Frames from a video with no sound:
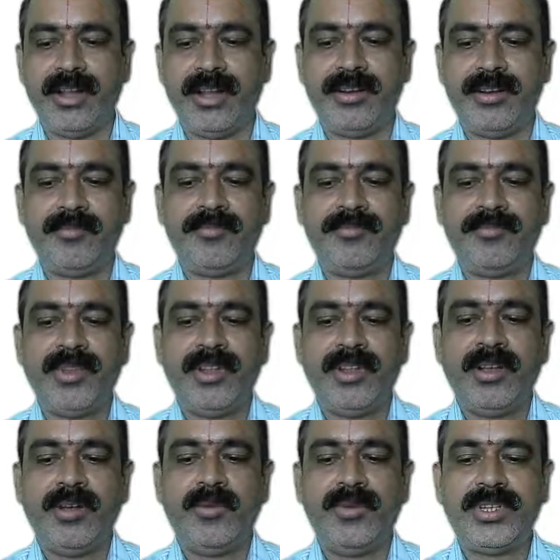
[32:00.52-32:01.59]
online,
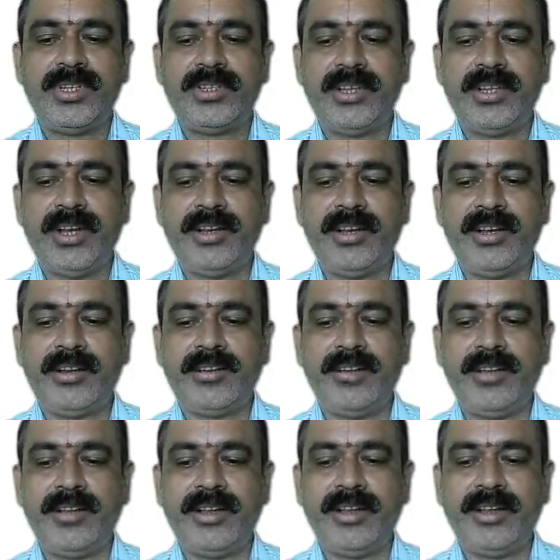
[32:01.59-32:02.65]
which is sent
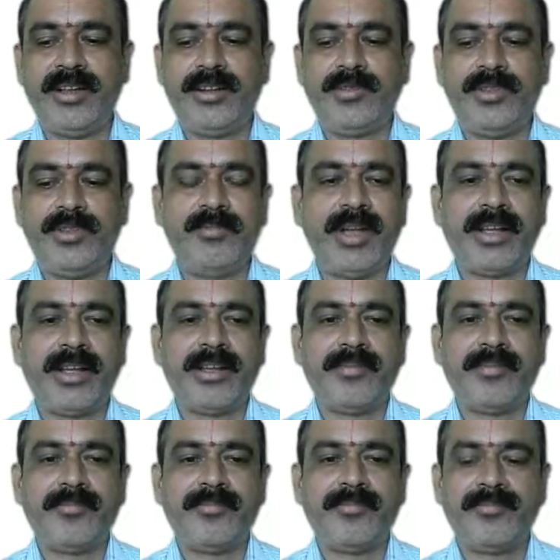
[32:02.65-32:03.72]
electronically to the bank.
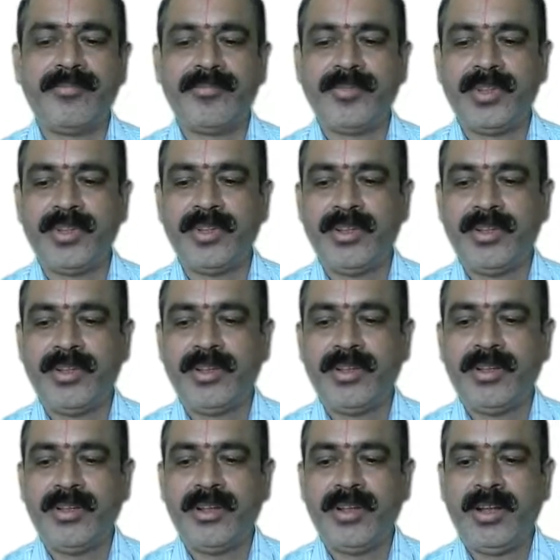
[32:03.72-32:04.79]

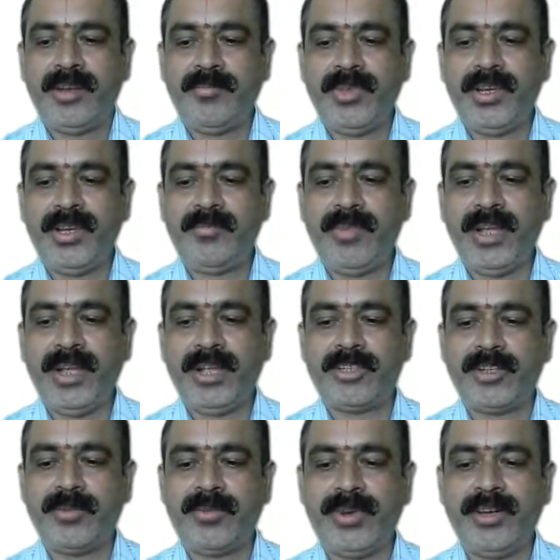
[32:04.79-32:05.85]
And many
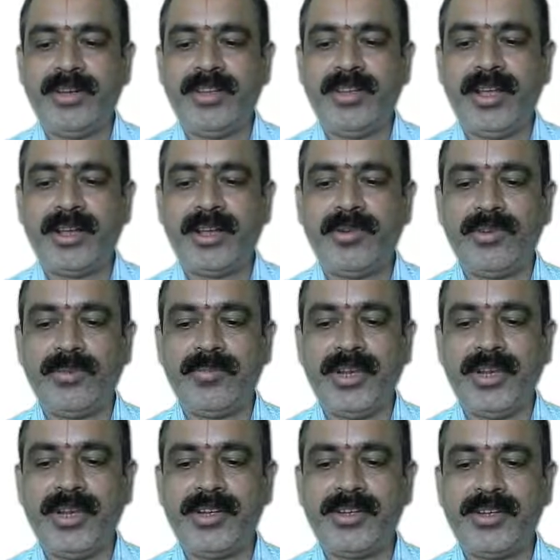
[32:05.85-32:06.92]
banks print the account
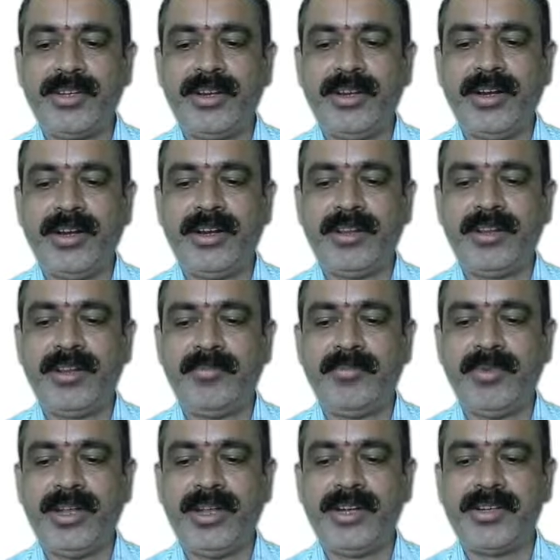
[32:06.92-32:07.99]
application and enter the
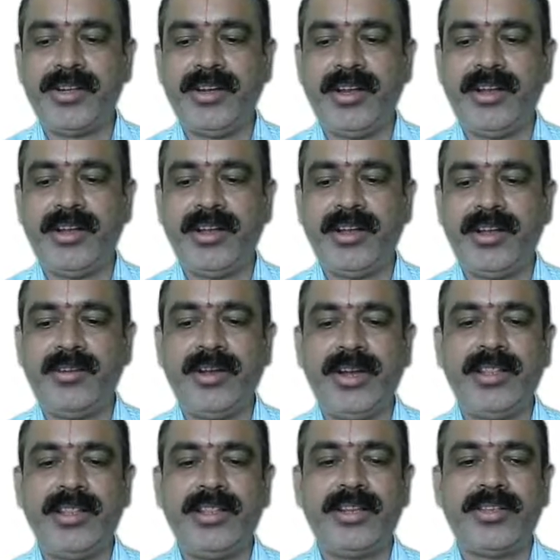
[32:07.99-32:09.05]
application data into
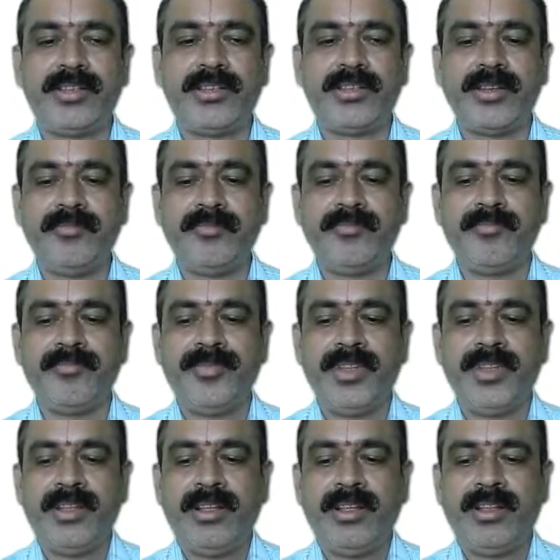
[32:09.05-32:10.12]
another system,
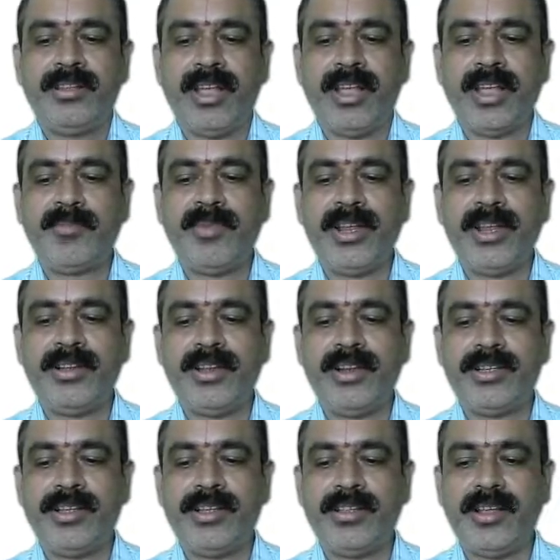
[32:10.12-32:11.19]
thereby
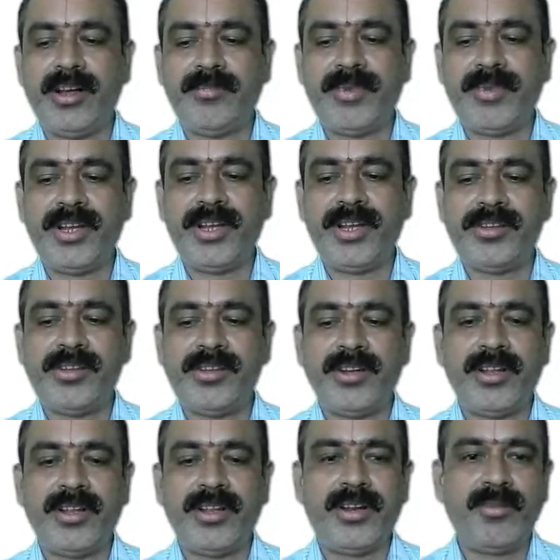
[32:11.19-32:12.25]
increasing the operational
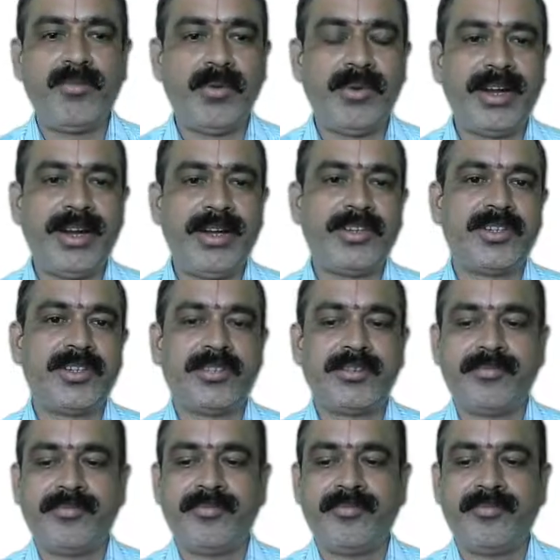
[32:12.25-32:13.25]
overheads.